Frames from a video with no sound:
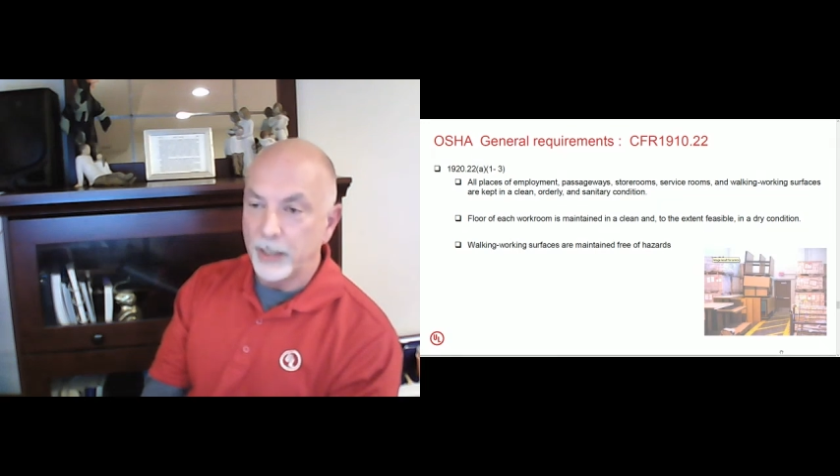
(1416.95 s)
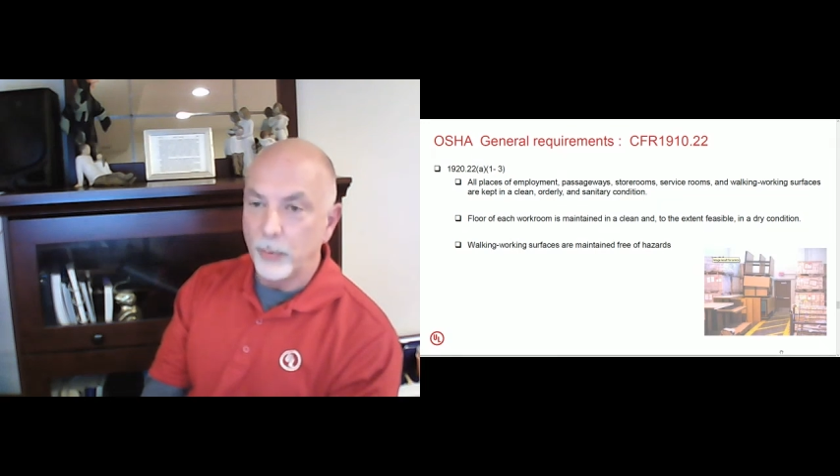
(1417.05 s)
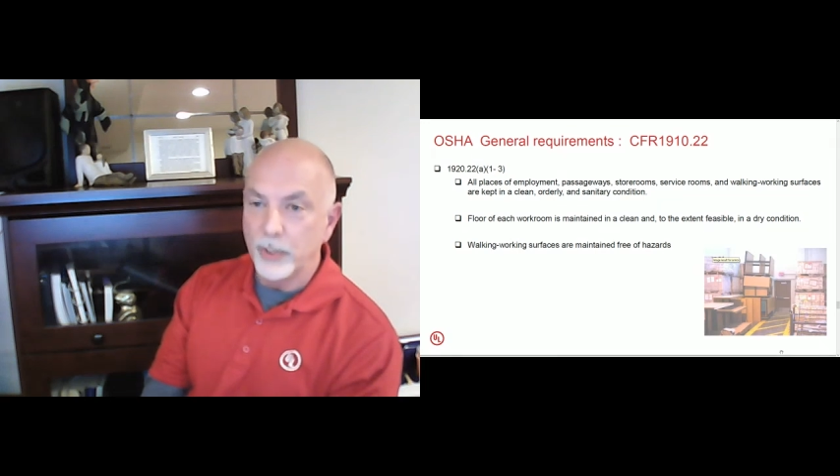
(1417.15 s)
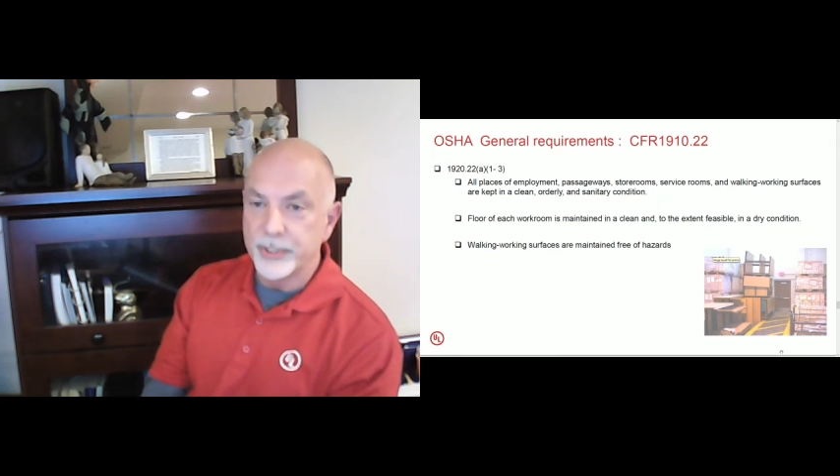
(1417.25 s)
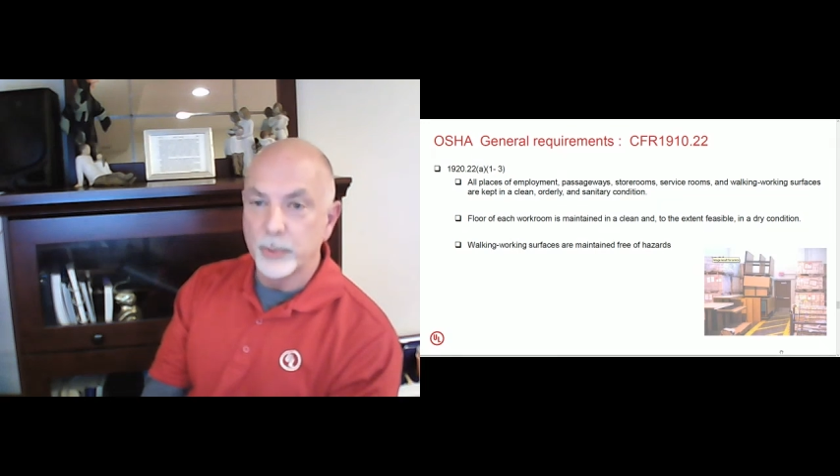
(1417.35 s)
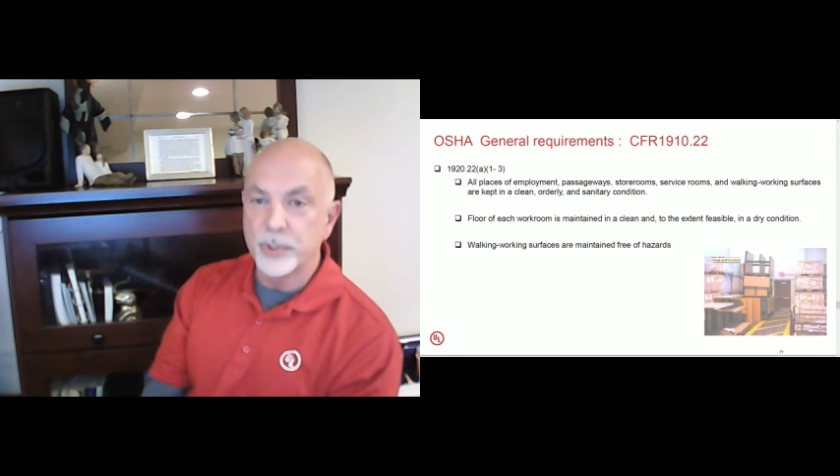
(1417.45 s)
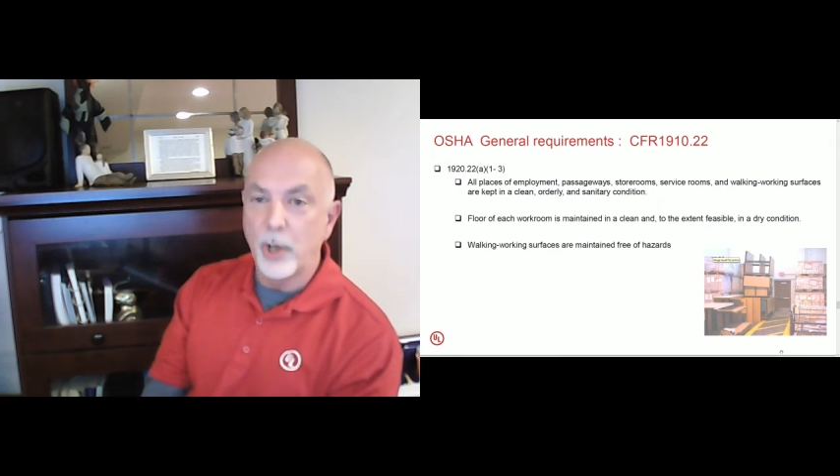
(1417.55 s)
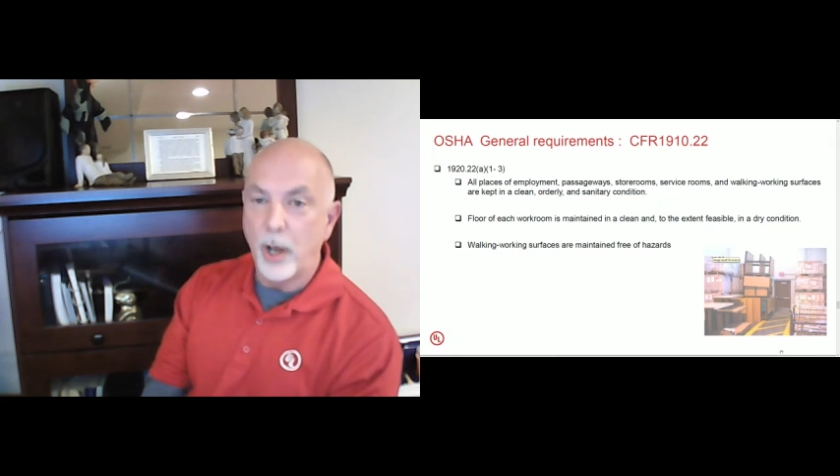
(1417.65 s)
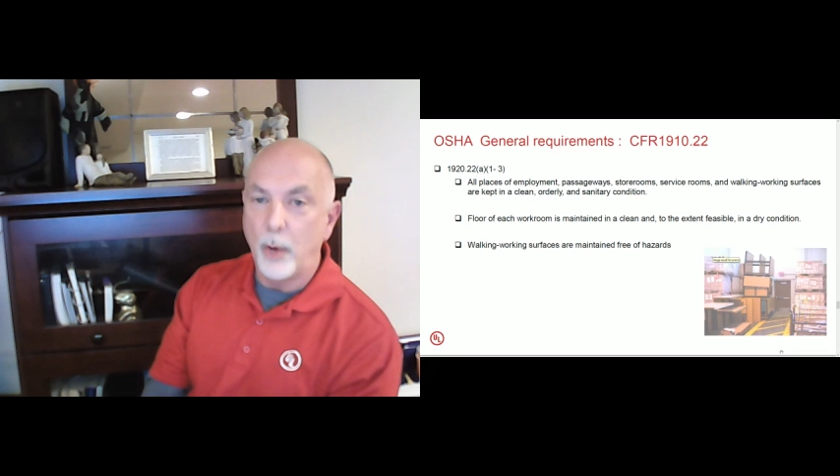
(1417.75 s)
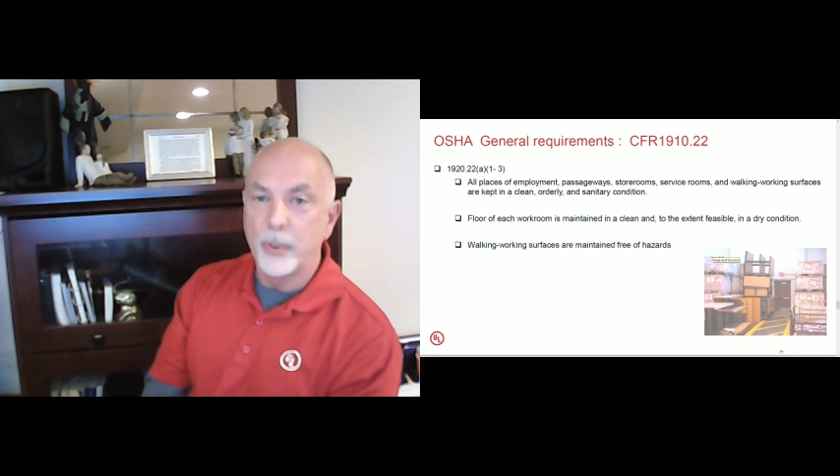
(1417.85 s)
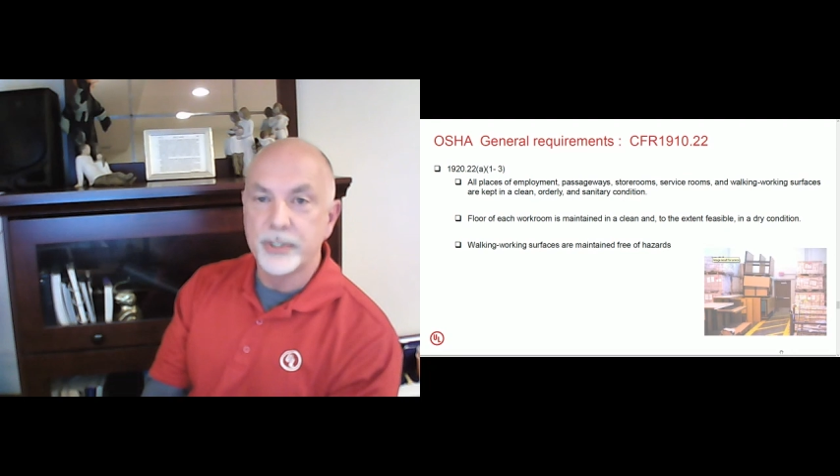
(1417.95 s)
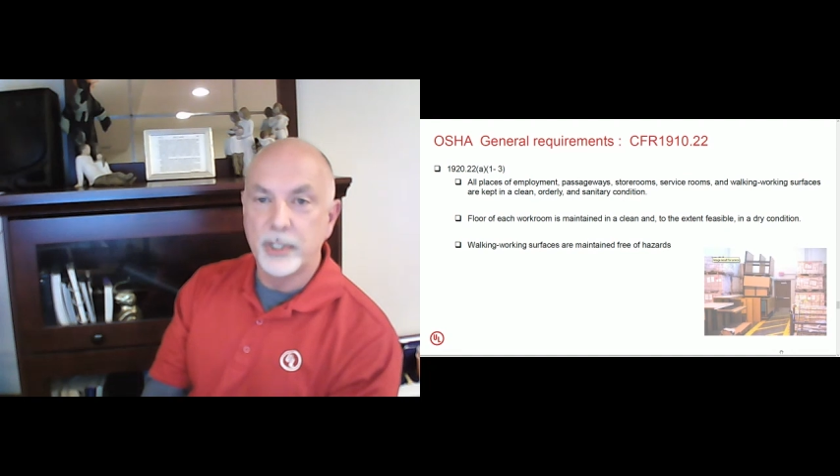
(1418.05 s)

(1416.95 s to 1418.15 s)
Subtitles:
it was always